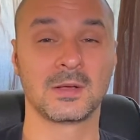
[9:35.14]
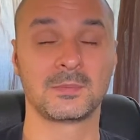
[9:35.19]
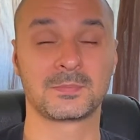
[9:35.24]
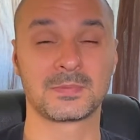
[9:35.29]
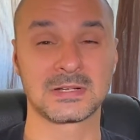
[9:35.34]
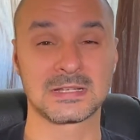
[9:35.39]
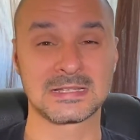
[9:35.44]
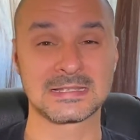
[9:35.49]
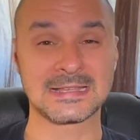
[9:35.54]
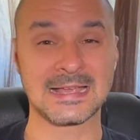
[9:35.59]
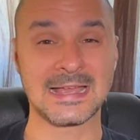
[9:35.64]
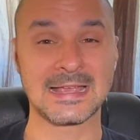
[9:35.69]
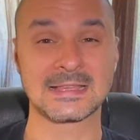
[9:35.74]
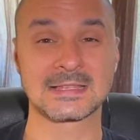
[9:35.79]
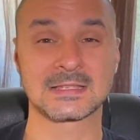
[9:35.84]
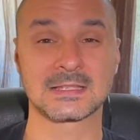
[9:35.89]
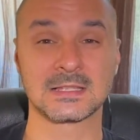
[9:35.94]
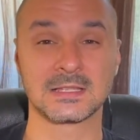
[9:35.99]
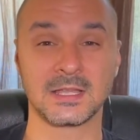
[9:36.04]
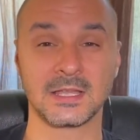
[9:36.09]

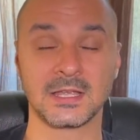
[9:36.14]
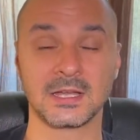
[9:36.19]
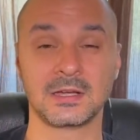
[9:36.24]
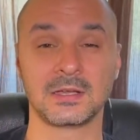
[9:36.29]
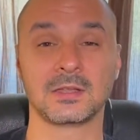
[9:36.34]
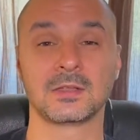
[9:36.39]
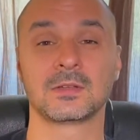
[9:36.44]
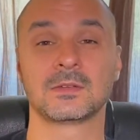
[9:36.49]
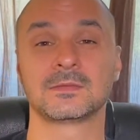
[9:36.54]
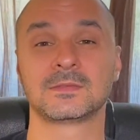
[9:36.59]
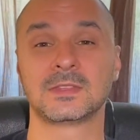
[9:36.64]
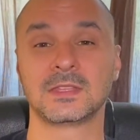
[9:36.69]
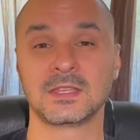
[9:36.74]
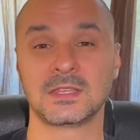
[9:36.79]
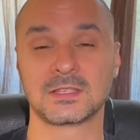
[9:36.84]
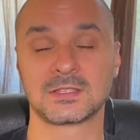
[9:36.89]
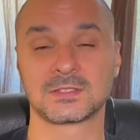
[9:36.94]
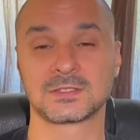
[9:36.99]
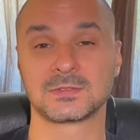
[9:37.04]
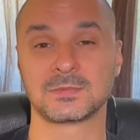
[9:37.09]
precise layering of the
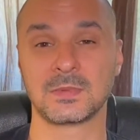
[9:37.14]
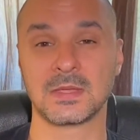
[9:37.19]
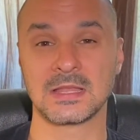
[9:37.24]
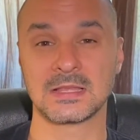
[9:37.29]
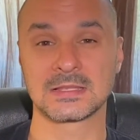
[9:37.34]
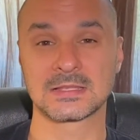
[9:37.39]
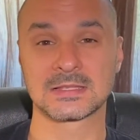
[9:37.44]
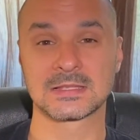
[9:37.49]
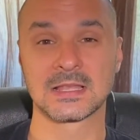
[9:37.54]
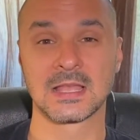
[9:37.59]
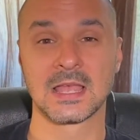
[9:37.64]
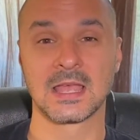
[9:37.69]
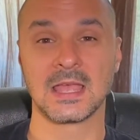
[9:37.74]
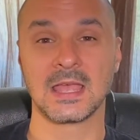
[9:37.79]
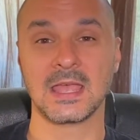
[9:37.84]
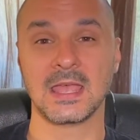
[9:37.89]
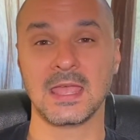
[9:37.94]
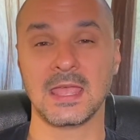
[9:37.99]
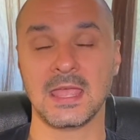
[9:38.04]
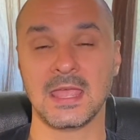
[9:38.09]
instruments,
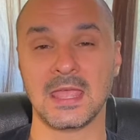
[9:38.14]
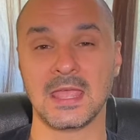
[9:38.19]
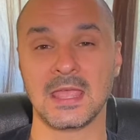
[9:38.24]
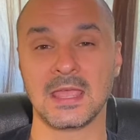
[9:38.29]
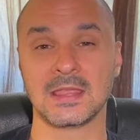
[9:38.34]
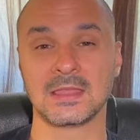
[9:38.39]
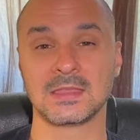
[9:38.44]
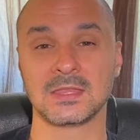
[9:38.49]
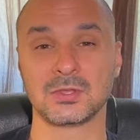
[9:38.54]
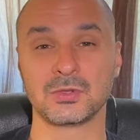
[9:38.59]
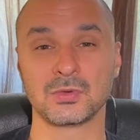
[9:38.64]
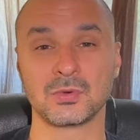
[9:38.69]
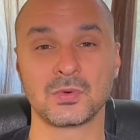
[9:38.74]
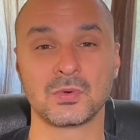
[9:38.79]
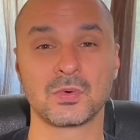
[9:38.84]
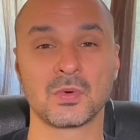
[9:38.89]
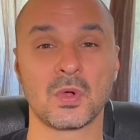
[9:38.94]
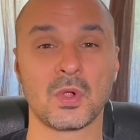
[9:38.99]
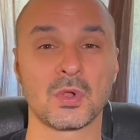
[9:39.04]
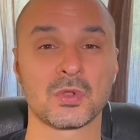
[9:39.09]
and
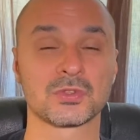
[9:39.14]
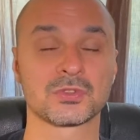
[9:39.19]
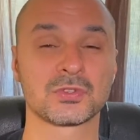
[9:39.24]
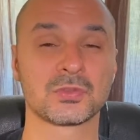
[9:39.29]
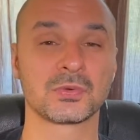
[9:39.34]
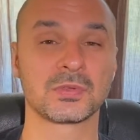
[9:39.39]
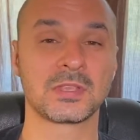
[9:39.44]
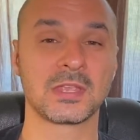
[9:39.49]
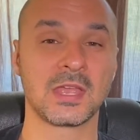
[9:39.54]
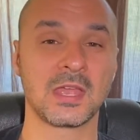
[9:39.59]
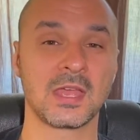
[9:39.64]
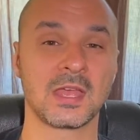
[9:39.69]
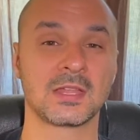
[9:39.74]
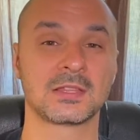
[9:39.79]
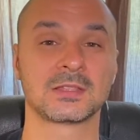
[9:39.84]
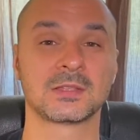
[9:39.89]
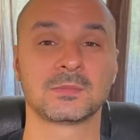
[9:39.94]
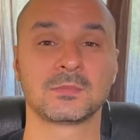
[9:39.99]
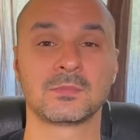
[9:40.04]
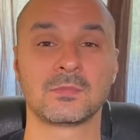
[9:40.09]
you also get
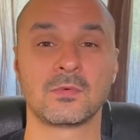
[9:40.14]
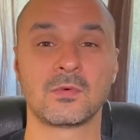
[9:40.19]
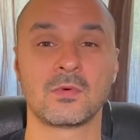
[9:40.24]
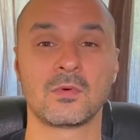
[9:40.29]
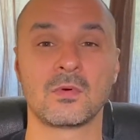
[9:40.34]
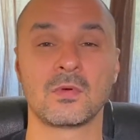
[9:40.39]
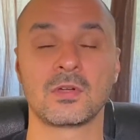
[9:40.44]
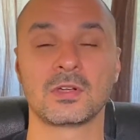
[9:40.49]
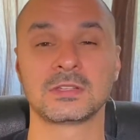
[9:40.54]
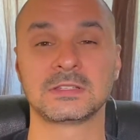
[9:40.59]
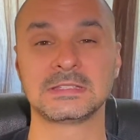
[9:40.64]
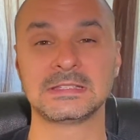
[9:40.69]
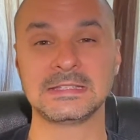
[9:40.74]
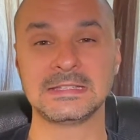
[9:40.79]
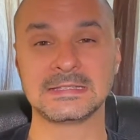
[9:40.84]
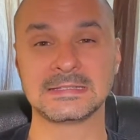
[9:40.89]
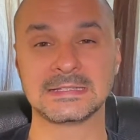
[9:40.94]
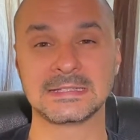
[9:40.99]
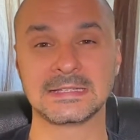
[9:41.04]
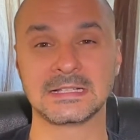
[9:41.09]
a more
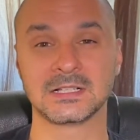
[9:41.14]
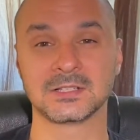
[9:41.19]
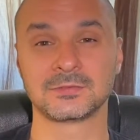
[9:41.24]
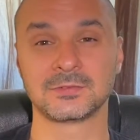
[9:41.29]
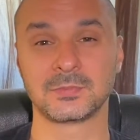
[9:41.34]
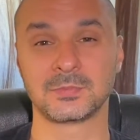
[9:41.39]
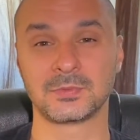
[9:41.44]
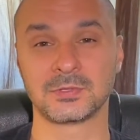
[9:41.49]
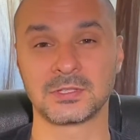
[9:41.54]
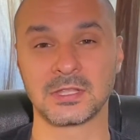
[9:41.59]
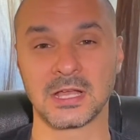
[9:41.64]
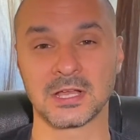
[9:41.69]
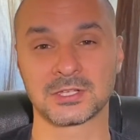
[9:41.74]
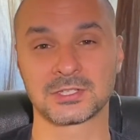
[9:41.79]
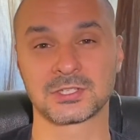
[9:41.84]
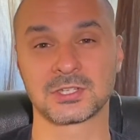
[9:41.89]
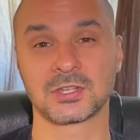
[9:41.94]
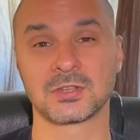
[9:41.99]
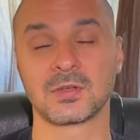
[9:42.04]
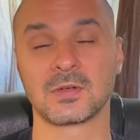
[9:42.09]
detailed
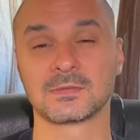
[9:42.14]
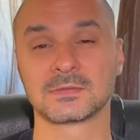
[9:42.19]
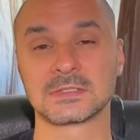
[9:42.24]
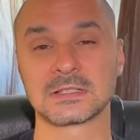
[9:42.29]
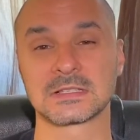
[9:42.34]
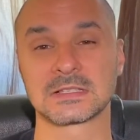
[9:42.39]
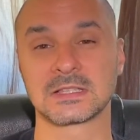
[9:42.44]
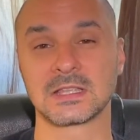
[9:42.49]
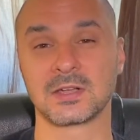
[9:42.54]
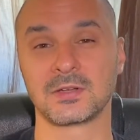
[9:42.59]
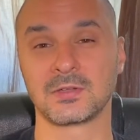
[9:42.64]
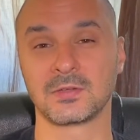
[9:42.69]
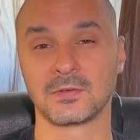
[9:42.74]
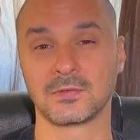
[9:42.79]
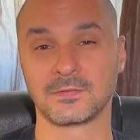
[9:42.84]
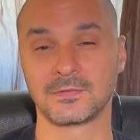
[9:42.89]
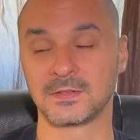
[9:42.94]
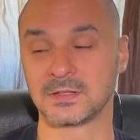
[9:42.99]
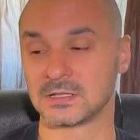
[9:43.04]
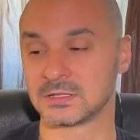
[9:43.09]
reproduction of the stereo
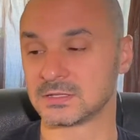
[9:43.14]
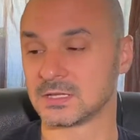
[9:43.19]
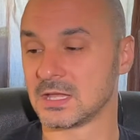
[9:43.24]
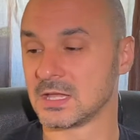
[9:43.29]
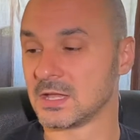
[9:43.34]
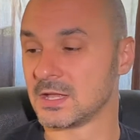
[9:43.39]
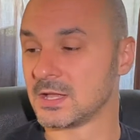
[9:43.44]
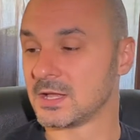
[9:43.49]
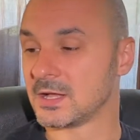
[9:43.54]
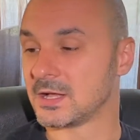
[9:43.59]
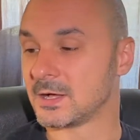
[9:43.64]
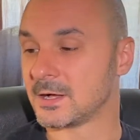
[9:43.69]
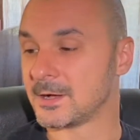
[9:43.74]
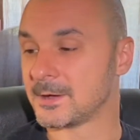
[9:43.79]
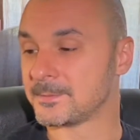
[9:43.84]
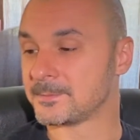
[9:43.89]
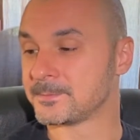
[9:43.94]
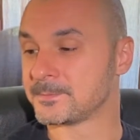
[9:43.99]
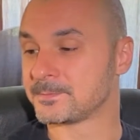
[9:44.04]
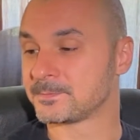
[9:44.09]
field.
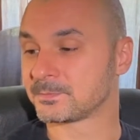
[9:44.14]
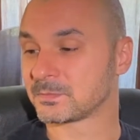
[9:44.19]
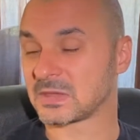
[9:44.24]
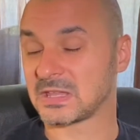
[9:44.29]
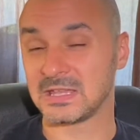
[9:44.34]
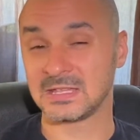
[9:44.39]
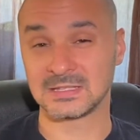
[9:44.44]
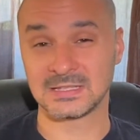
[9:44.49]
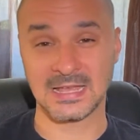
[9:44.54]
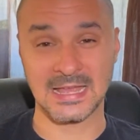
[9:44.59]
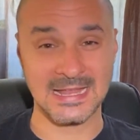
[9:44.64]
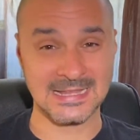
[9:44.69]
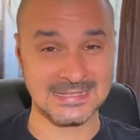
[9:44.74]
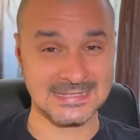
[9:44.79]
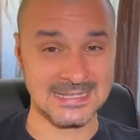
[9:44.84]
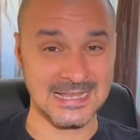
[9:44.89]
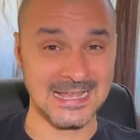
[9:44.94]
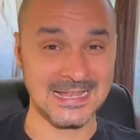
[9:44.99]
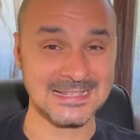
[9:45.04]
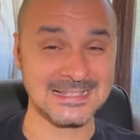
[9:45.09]
In the
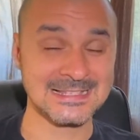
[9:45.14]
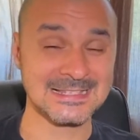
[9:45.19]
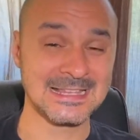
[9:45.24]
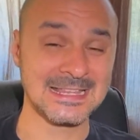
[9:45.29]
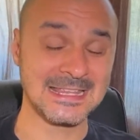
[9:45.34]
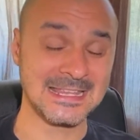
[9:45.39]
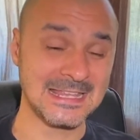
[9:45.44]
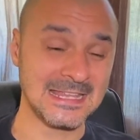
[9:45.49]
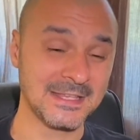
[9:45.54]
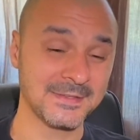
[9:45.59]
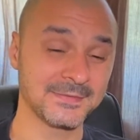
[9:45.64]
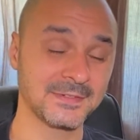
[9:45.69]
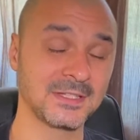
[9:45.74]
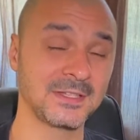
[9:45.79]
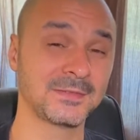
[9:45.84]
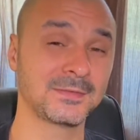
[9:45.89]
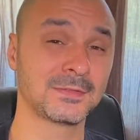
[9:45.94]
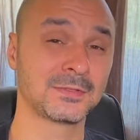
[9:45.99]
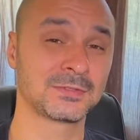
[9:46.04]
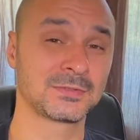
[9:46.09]
headsets, even
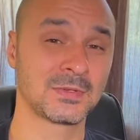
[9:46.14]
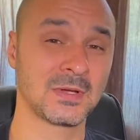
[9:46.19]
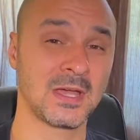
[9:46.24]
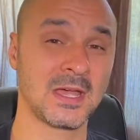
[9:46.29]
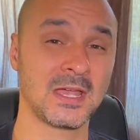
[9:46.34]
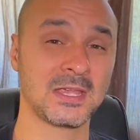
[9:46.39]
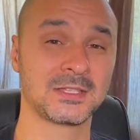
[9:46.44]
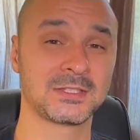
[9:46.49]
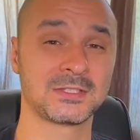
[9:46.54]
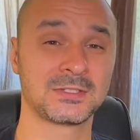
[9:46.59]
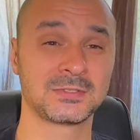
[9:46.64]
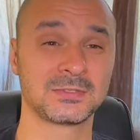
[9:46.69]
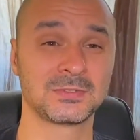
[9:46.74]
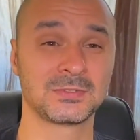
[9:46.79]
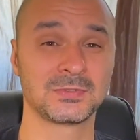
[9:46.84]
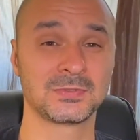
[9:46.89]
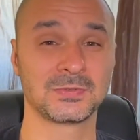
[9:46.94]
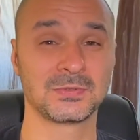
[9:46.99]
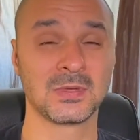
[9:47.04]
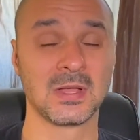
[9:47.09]
if you try
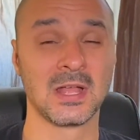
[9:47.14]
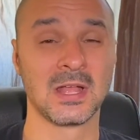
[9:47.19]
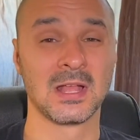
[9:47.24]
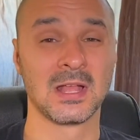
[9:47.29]
to